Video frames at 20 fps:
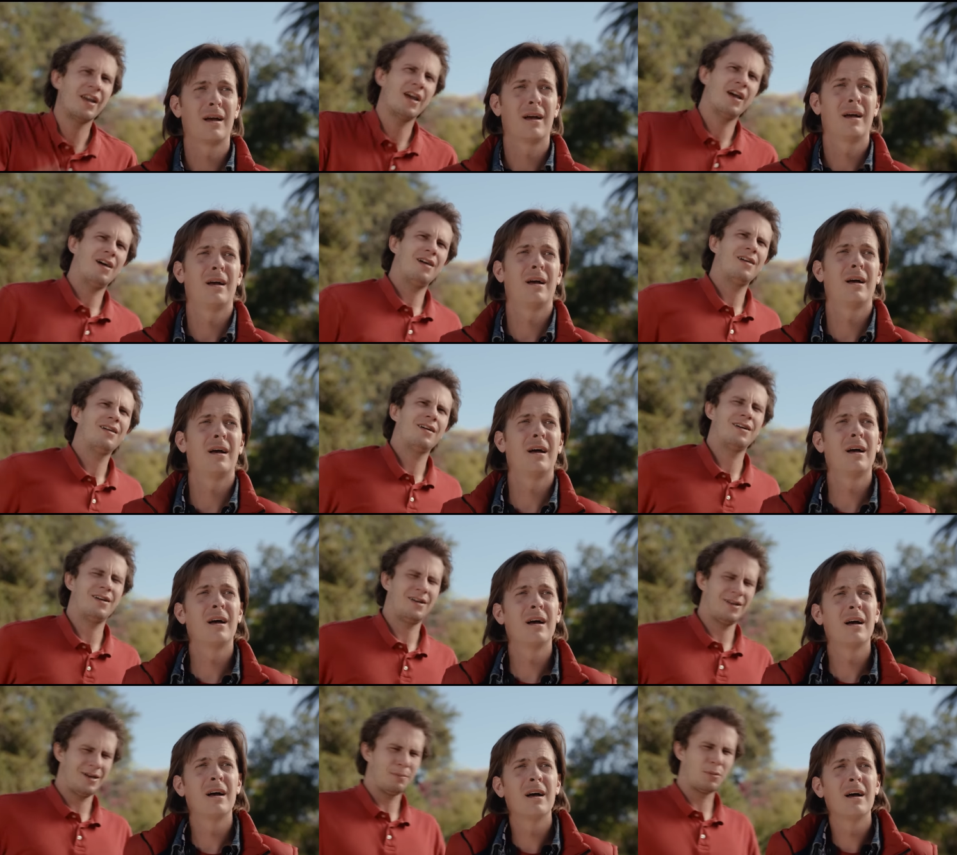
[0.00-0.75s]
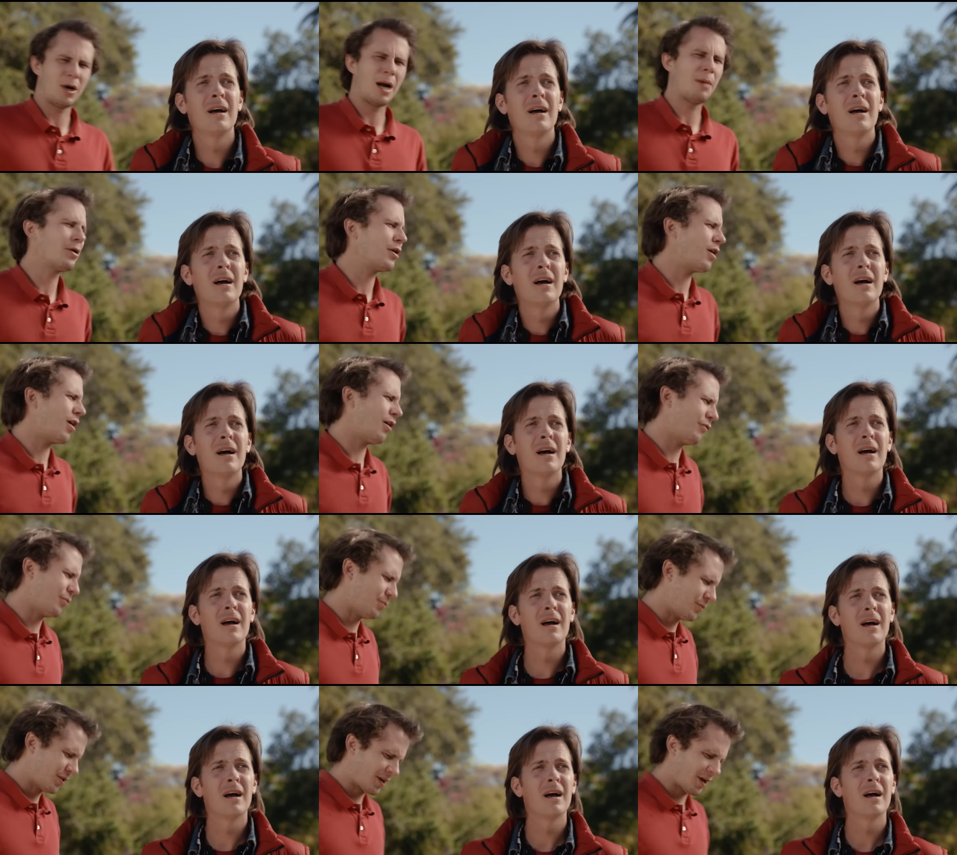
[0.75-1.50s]
Speaker 1: Yeah, uh, probably
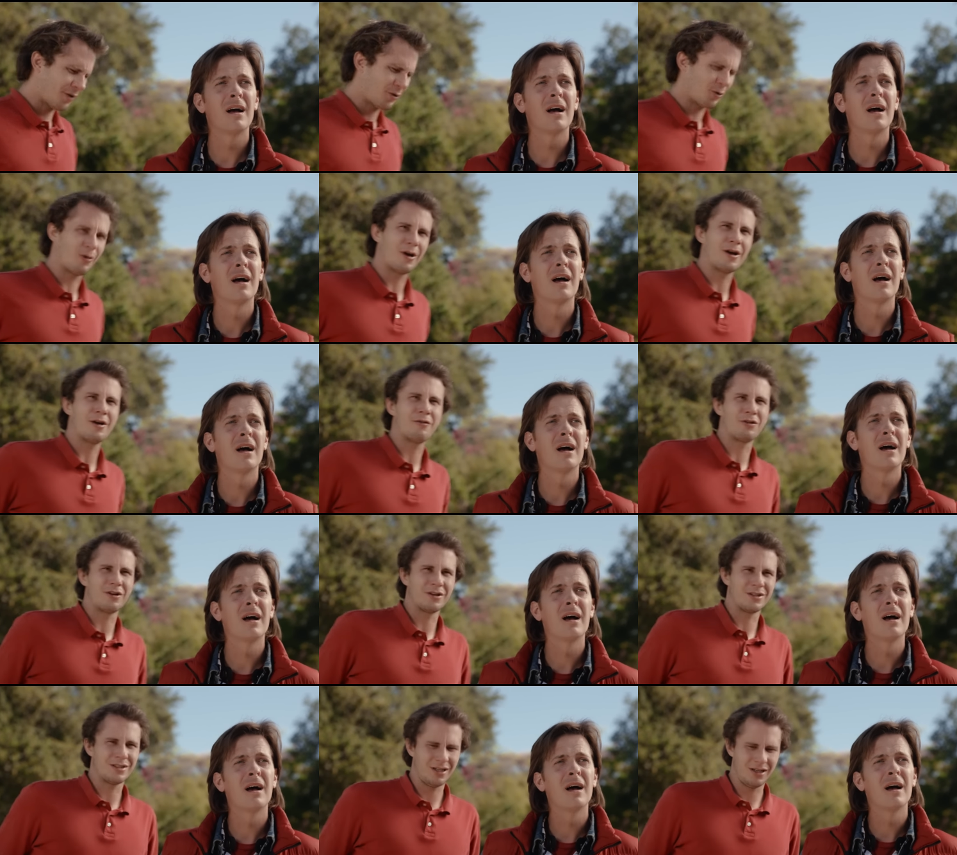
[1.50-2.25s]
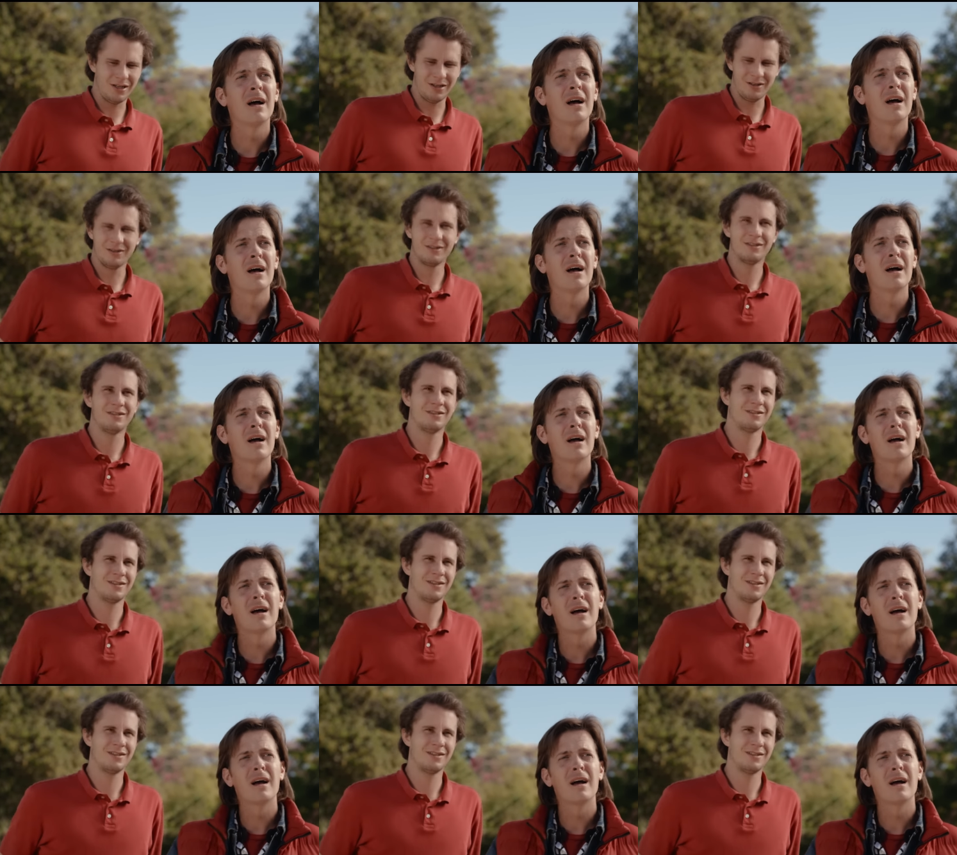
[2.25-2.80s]
all of them together weigh over a ton.